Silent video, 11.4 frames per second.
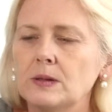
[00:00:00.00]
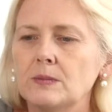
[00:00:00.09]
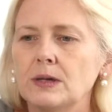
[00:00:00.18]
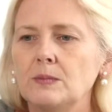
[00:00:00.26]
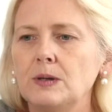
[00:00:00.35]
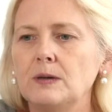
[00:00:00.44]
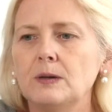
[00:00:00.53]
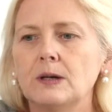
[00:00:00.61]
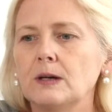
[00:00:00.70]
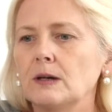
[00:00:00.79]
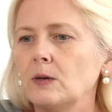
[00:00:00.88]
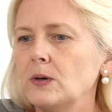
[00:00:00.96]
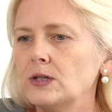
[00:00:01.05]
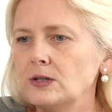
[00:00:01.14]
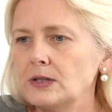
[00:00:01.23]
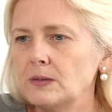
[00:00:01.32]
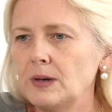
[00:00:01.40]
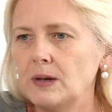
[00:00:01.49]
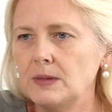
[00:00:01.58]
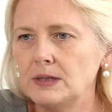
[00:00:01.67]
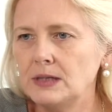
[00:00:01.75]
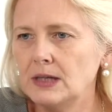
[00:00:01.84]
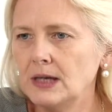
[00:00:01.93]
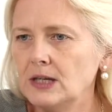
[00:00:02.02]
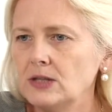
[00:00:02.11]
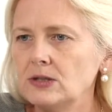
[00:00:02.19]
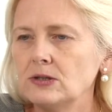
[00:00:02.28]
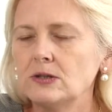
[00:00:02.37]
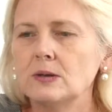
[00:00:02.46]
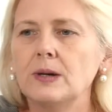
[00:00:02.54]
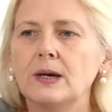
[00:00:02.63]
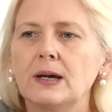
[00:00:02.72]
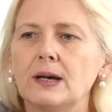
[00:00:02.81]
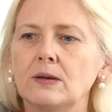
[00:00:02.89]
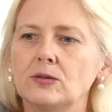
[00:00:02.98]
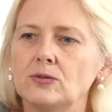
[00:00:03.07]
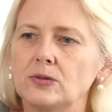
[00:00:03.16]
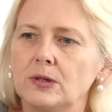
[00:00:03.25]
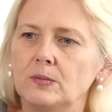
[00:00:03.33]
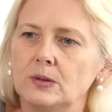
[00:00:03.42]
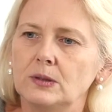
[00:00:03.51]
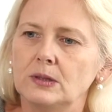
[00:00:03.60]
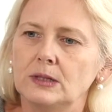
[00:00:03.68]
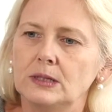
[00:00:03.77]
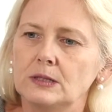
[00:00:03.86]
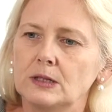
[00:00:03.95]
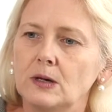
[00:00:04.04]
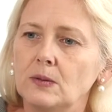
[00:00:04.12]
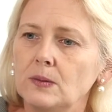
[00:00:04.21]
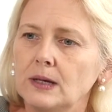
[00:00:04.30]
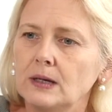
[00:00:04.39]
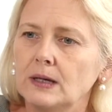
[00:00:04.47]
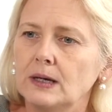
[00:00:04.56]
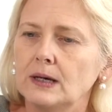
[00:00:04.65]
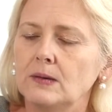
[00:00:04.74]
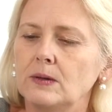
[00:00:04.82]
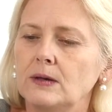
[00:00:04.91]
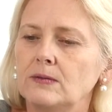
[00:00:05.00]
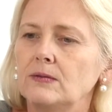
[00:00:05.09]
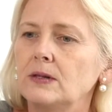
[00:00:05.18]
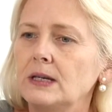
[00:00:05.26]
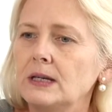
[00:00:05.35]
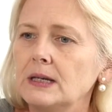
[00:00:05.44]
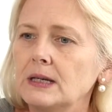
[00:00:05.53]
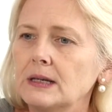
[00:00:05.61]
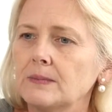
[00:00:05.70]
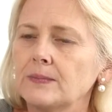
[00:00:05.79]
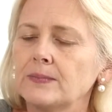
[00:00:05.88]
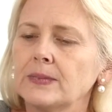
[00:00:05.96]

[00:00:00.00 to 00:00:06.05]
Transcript: It may be questions about medication, about how the treatment is going, how they're feeling.